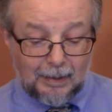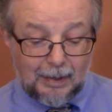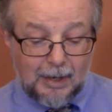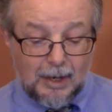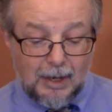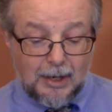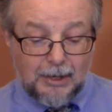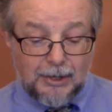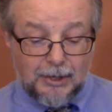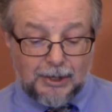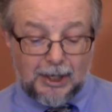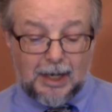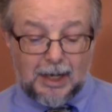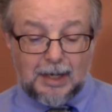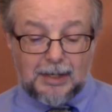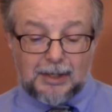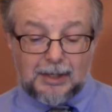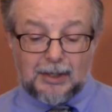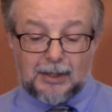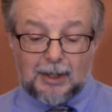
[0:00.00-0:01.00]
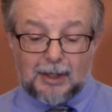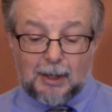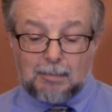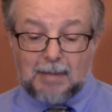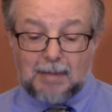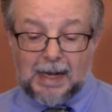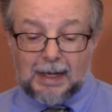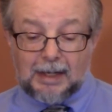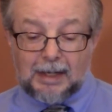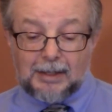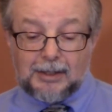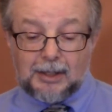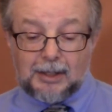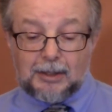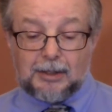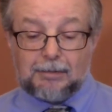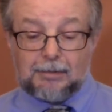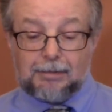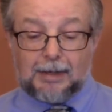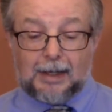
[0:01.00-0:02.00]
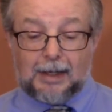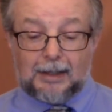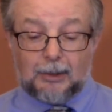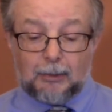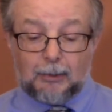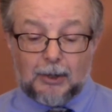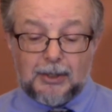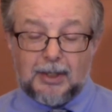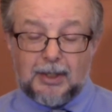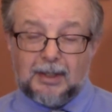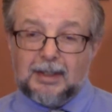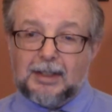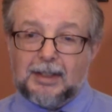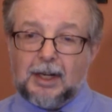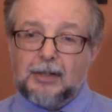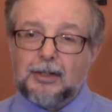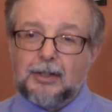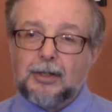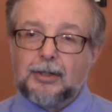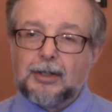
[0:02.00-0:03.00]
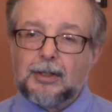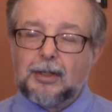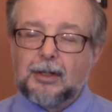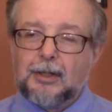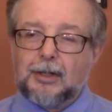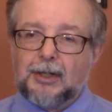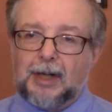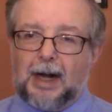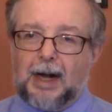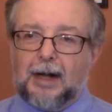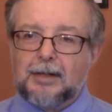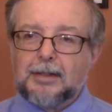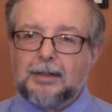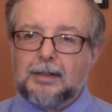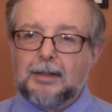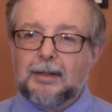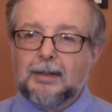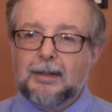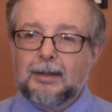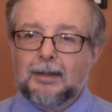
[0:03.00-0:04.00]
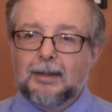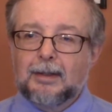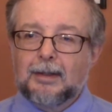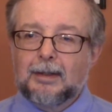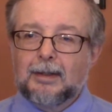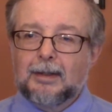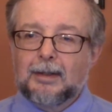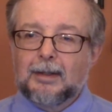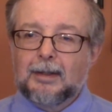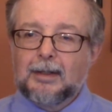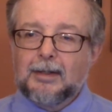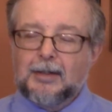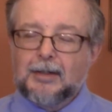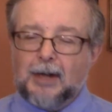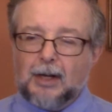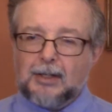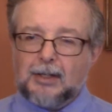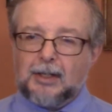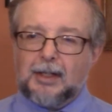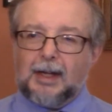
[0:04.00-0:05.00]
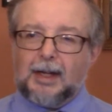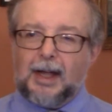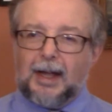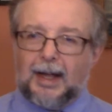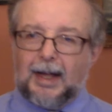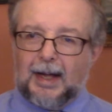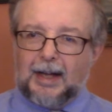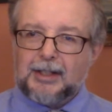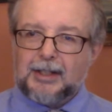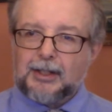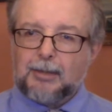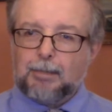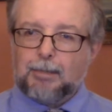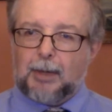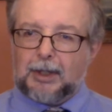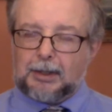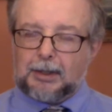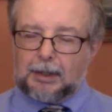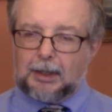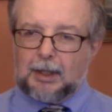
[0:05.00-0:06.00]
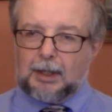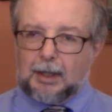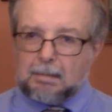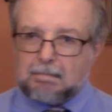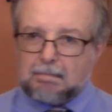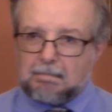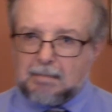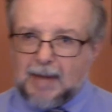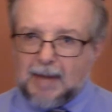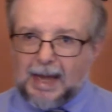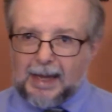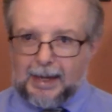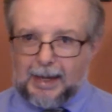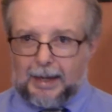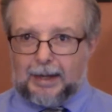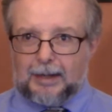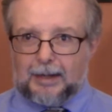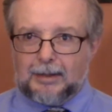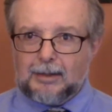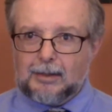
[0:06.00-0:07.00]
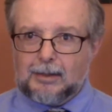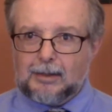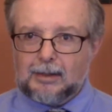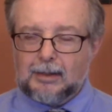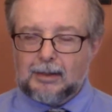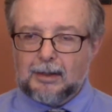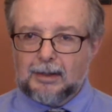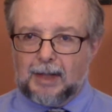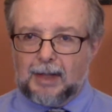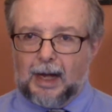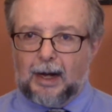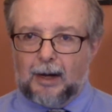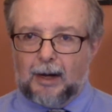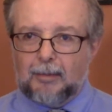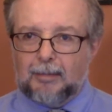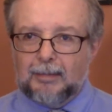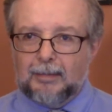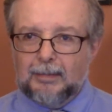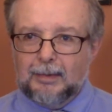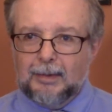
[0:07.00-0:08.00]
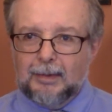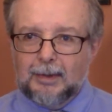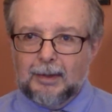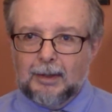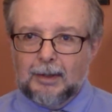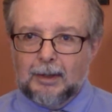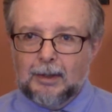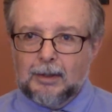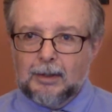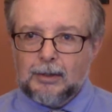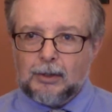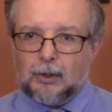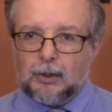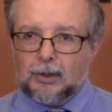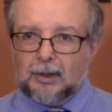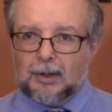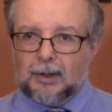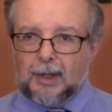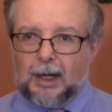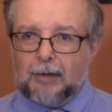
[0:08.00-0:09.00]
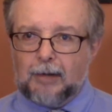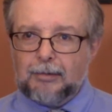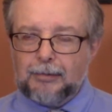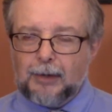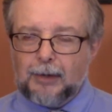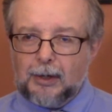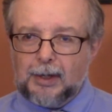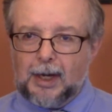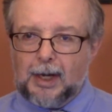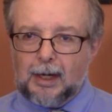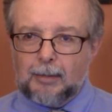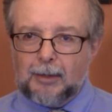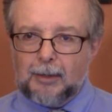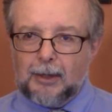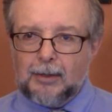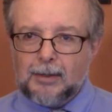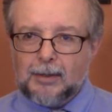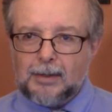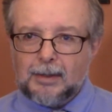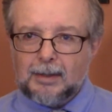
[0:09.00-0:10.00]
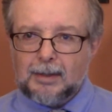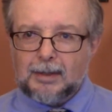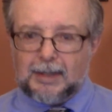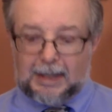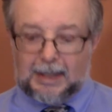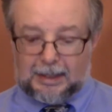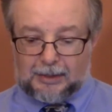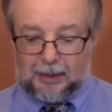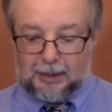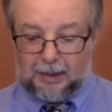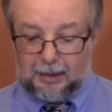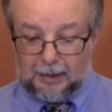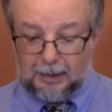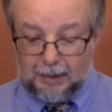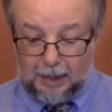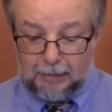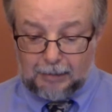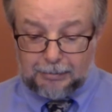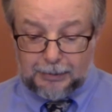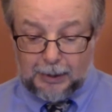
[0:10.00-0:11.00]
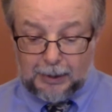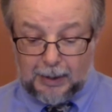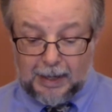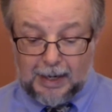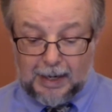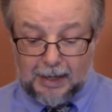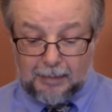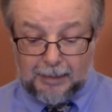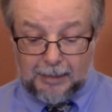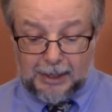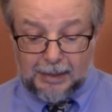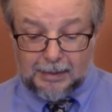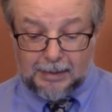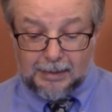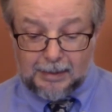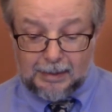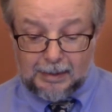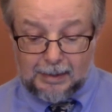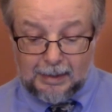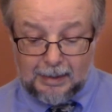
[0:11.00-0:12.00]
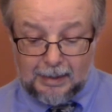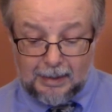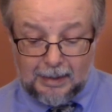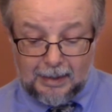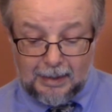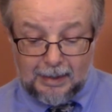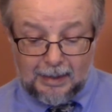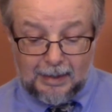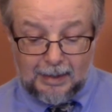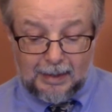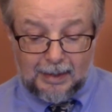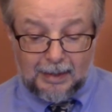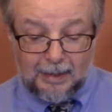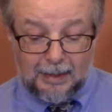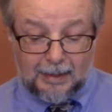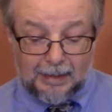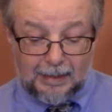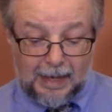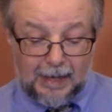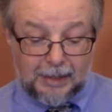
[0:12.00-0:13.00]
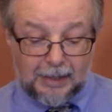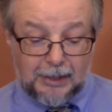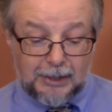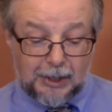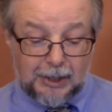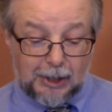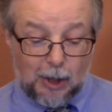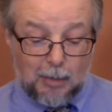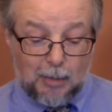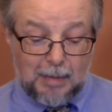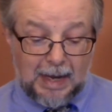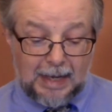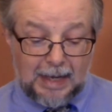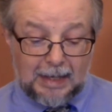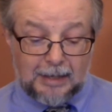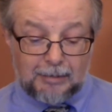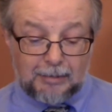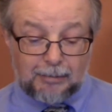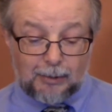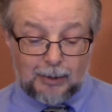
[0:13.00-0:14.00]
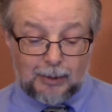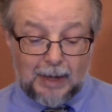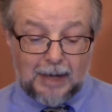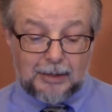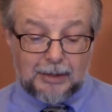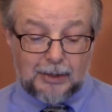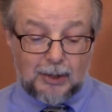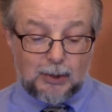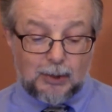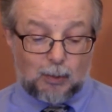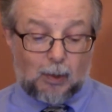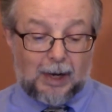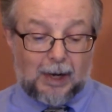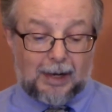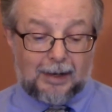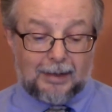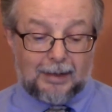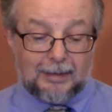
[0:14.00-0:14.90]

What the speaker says: Jesus commands his followers, doesn't suggest, doesn't ask, but commands them to love their neighbors and to love their enemies. That is a command for us as well.